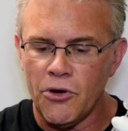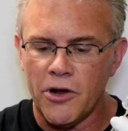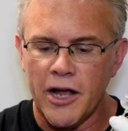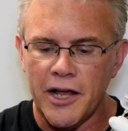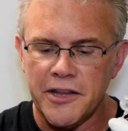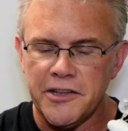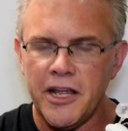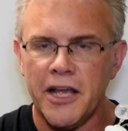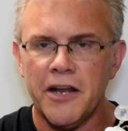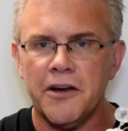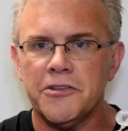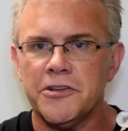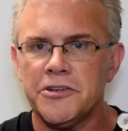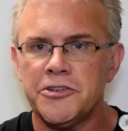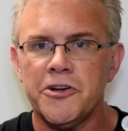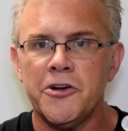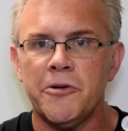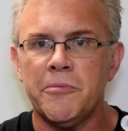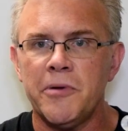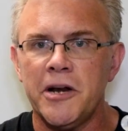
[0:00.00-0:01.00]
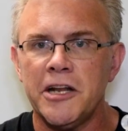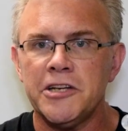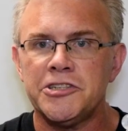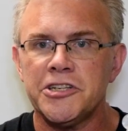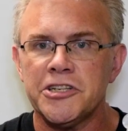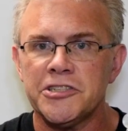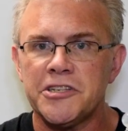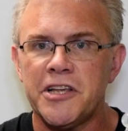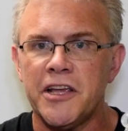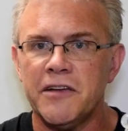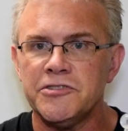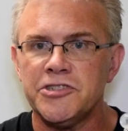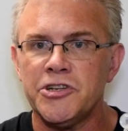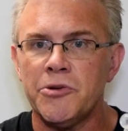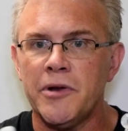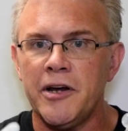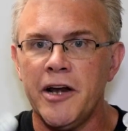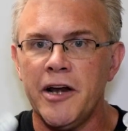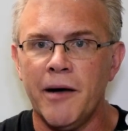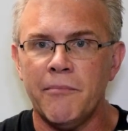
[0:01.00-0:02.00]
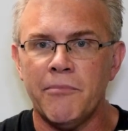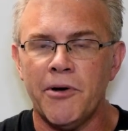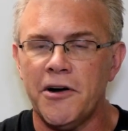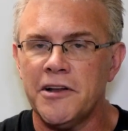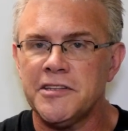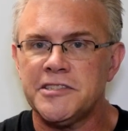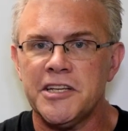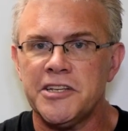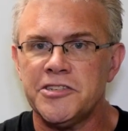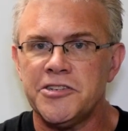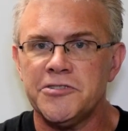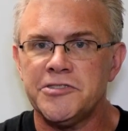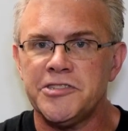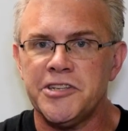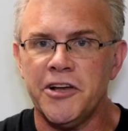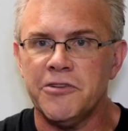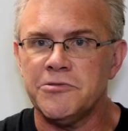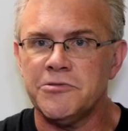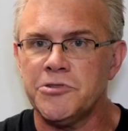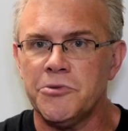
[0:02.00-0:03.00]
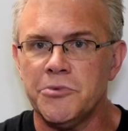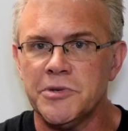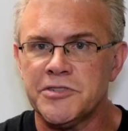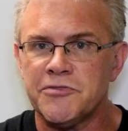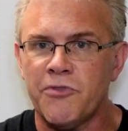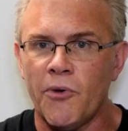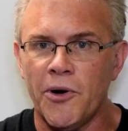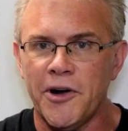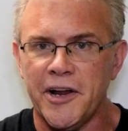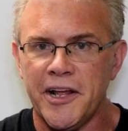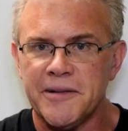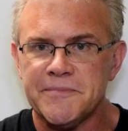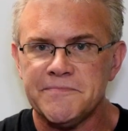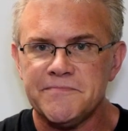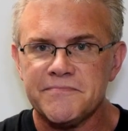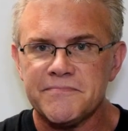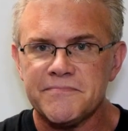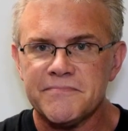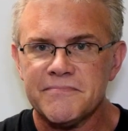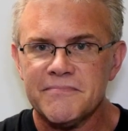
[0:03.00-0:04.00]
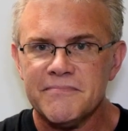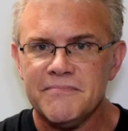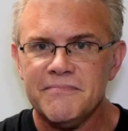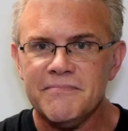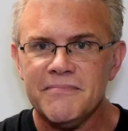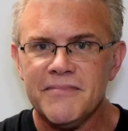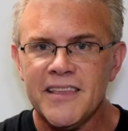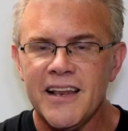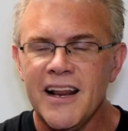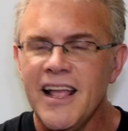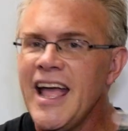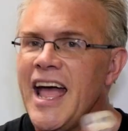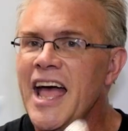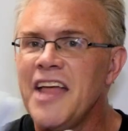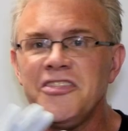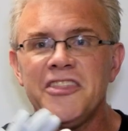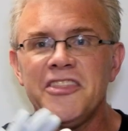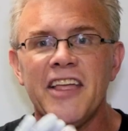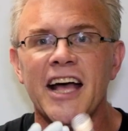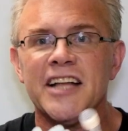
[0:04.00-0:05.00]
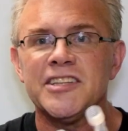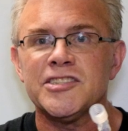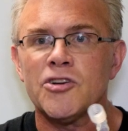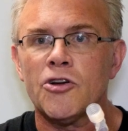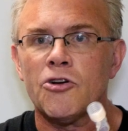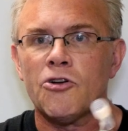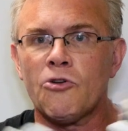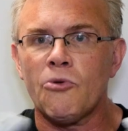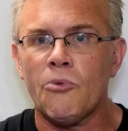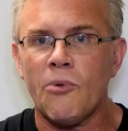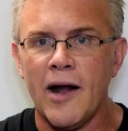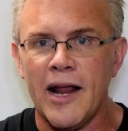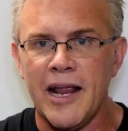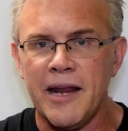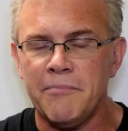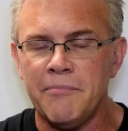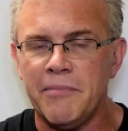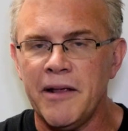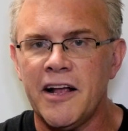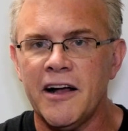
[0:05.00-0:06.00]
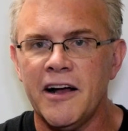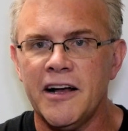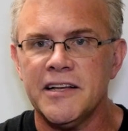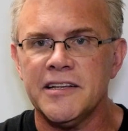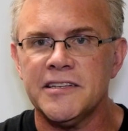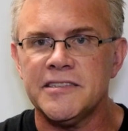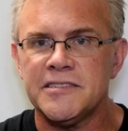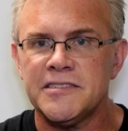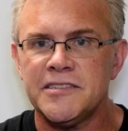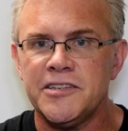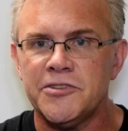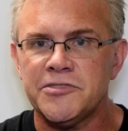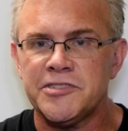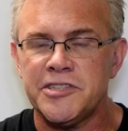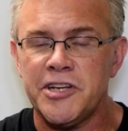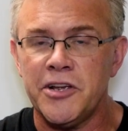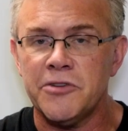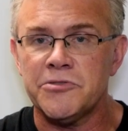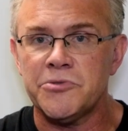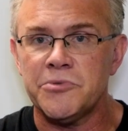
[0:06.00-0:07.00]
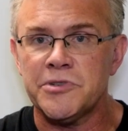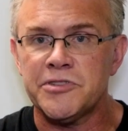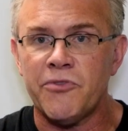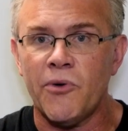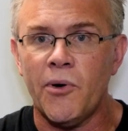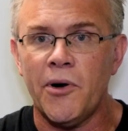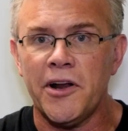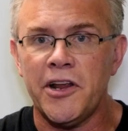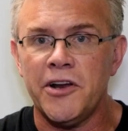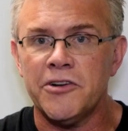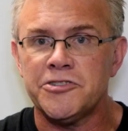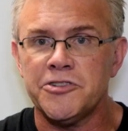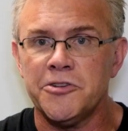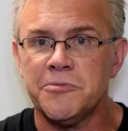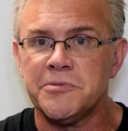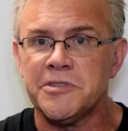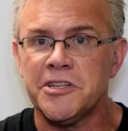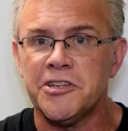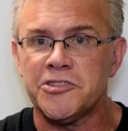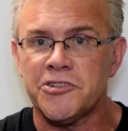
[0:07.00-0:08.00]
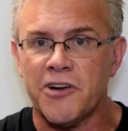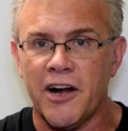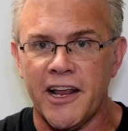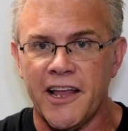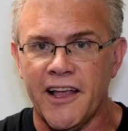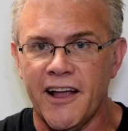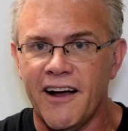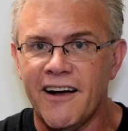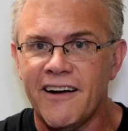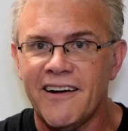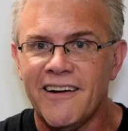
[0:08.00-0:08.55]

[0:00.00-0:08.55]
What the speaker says: on the end of the tube and it just gives you a number and it says your CO2 is 40. And that's great because your CO2 is 40, your tube's in the trachea.